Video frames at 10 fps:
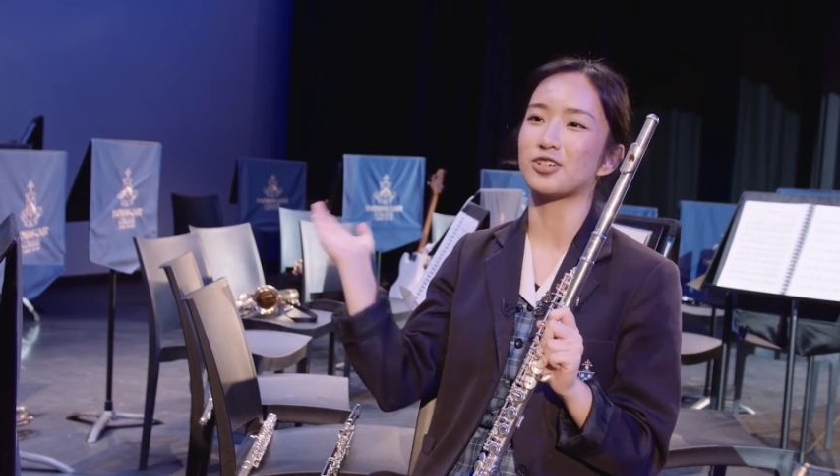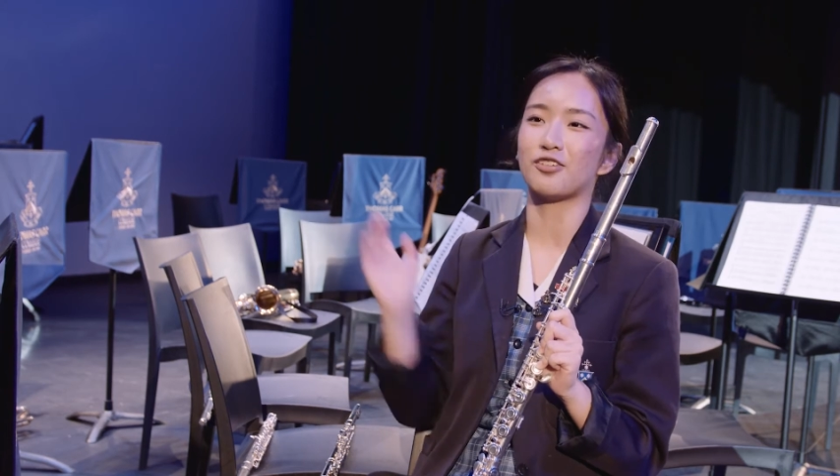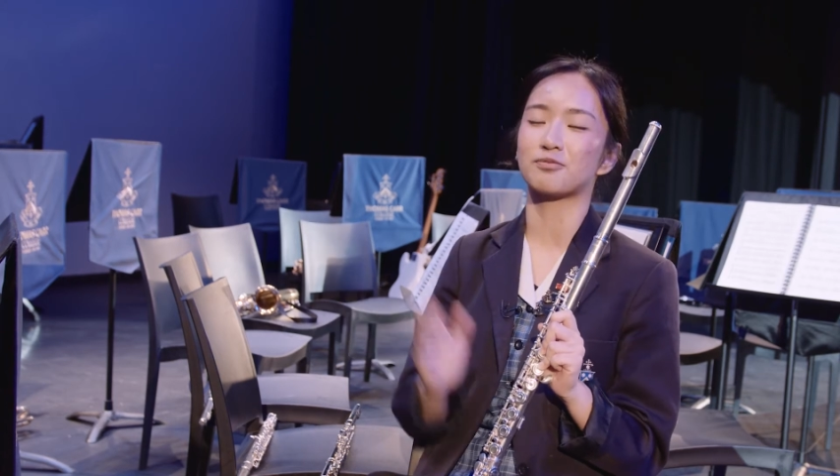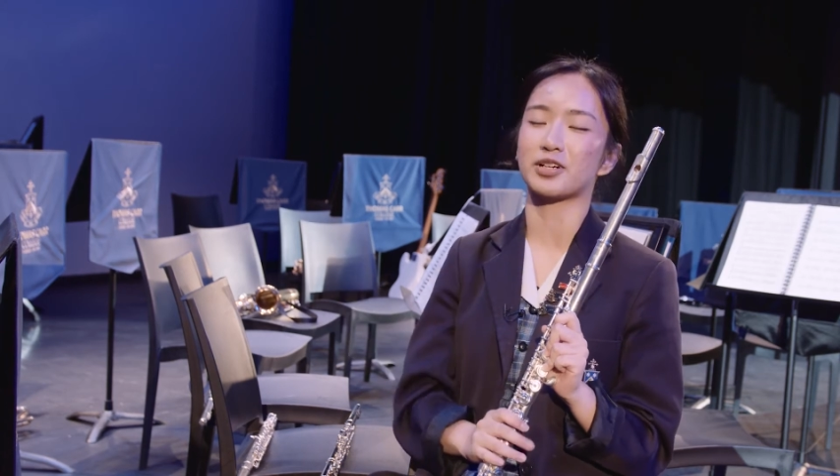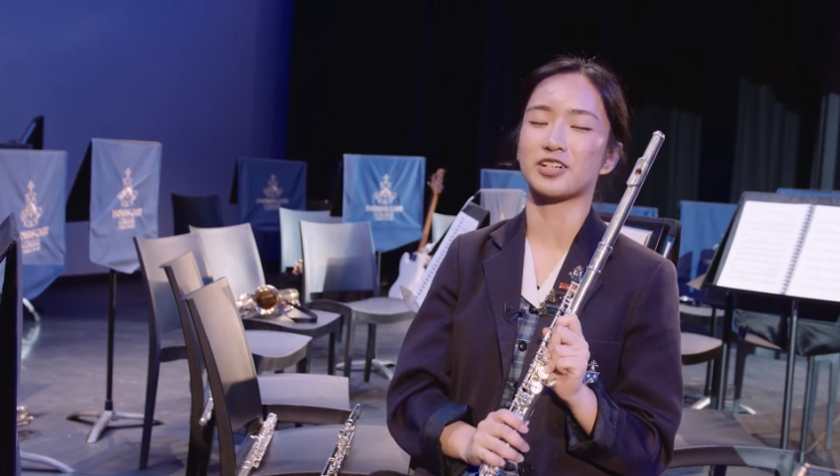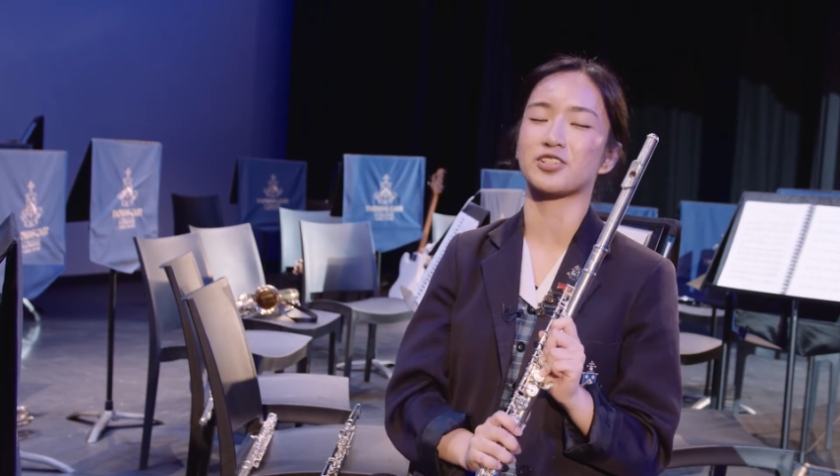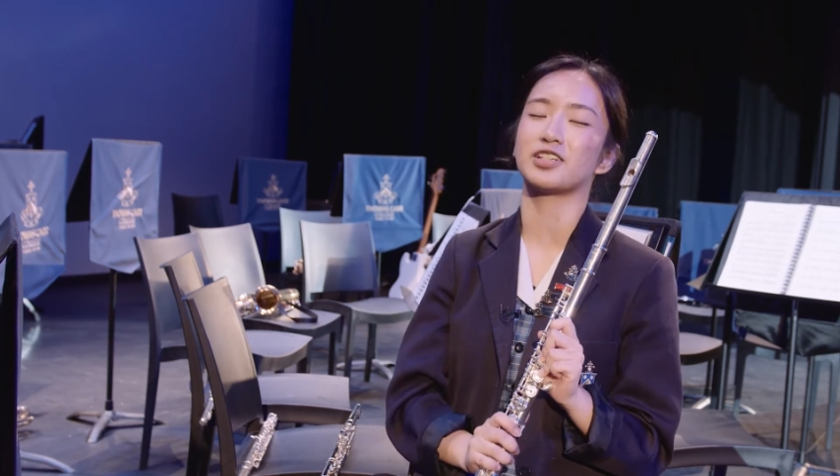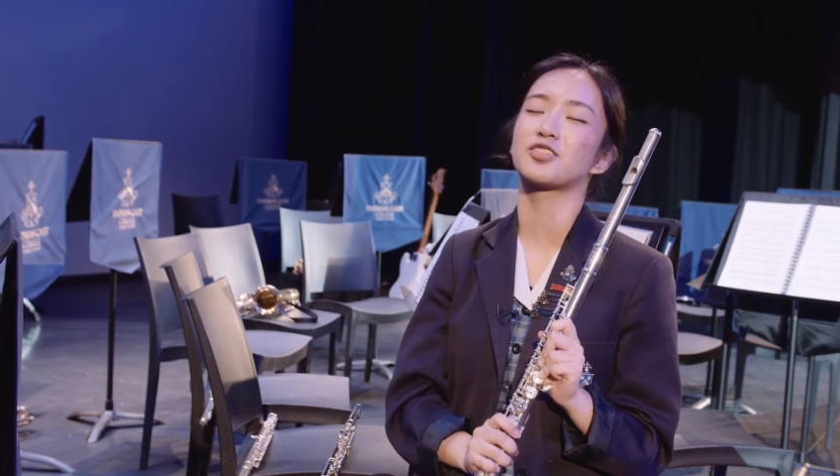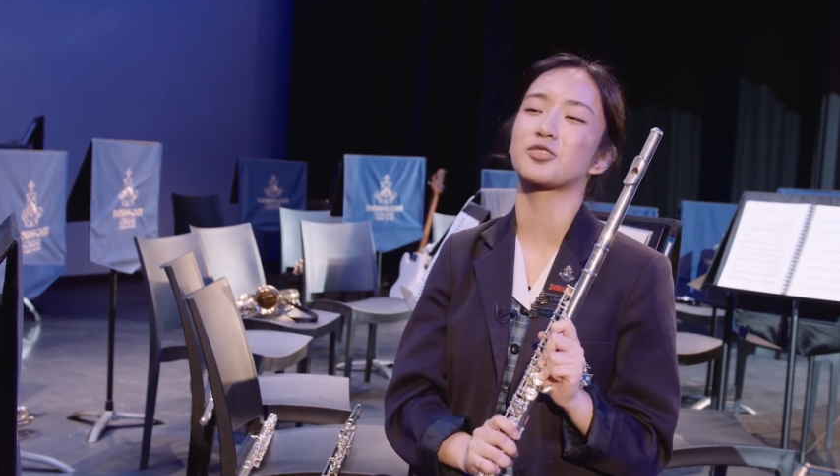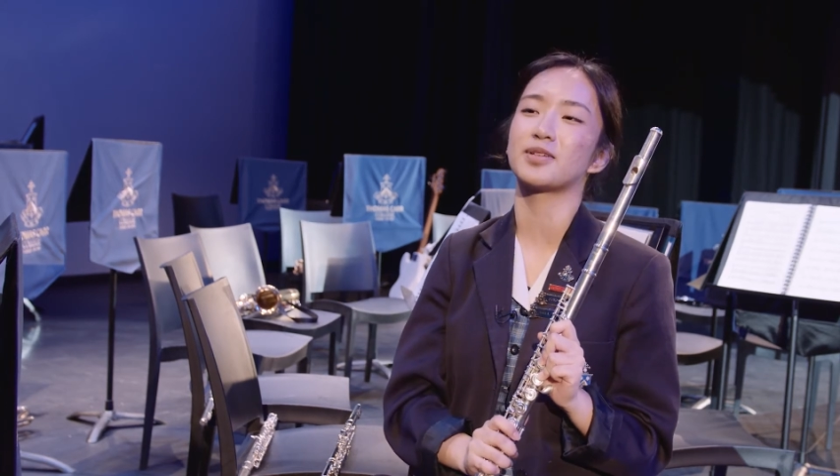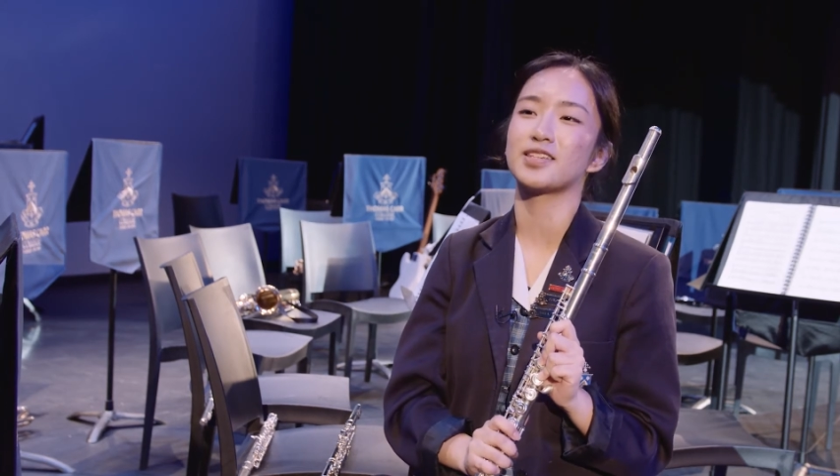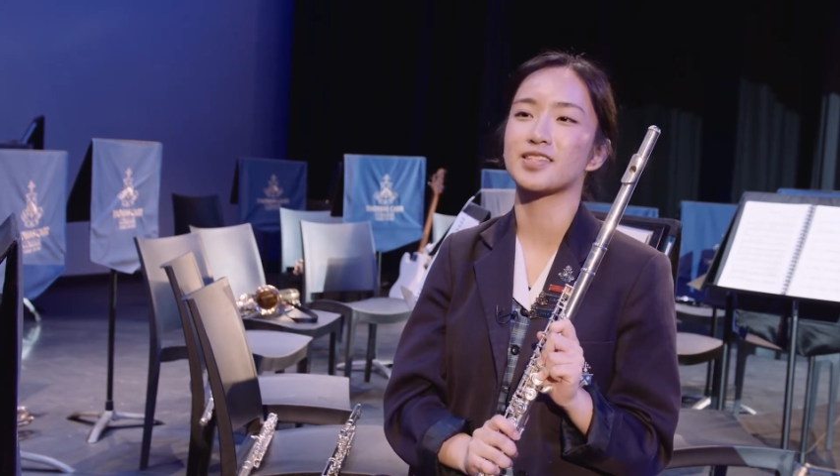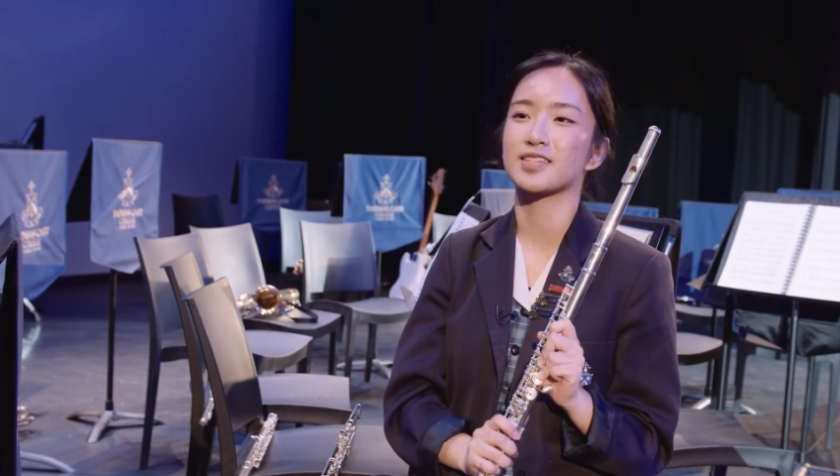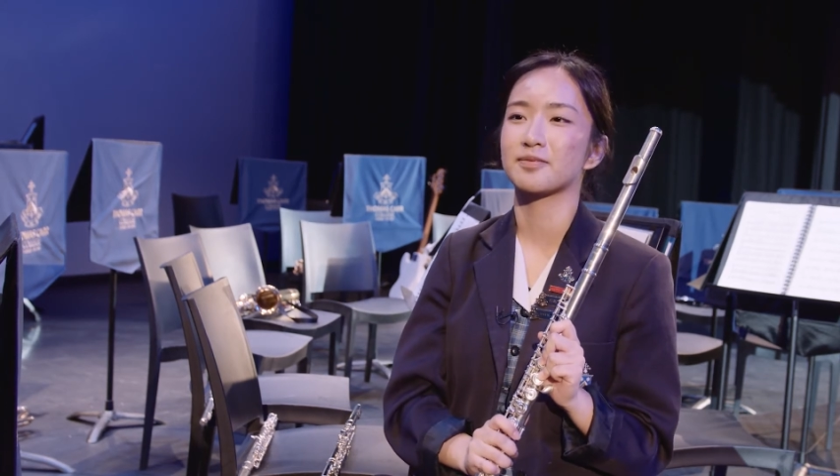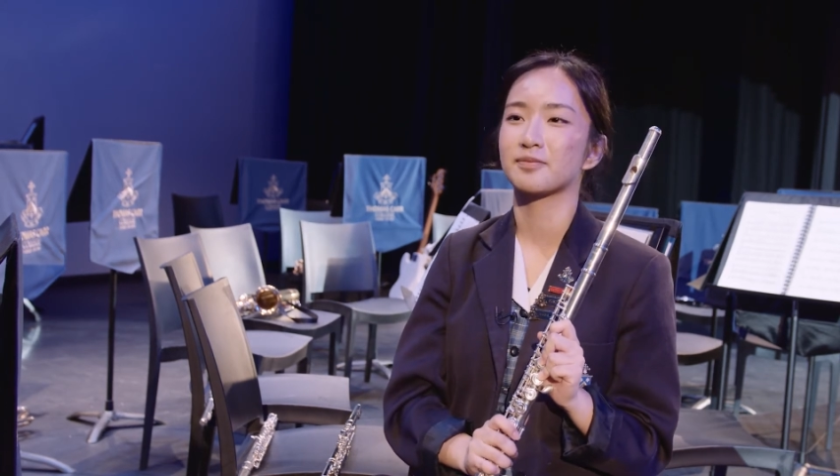of percussion instruments.